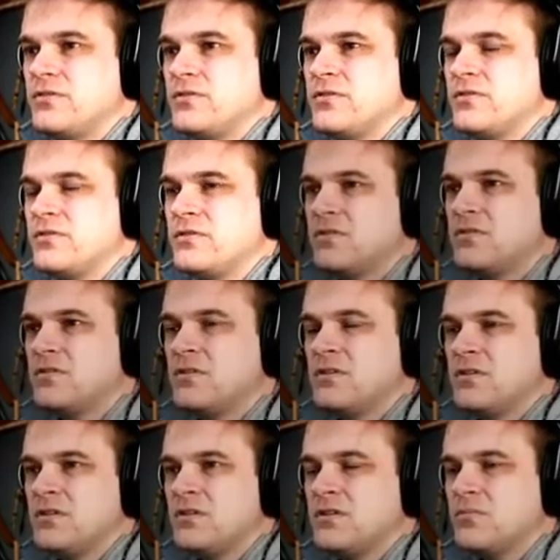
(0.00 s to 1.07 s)
in fact,
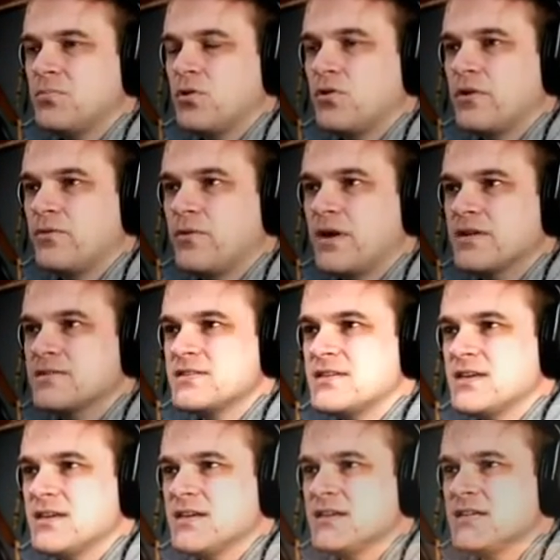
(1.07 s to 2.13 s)
for the people who couldn't
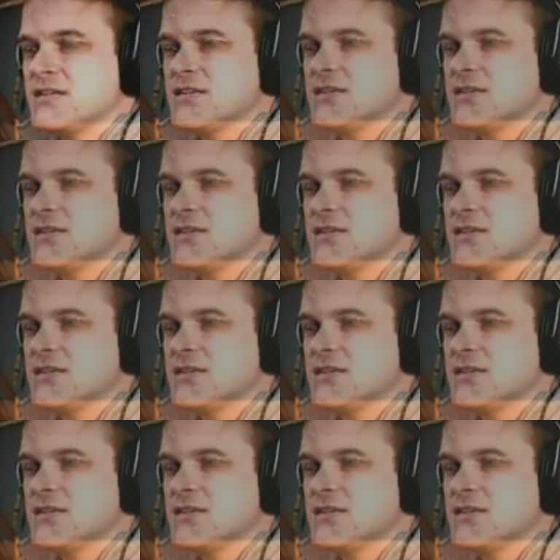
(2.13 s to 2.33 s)
catch the live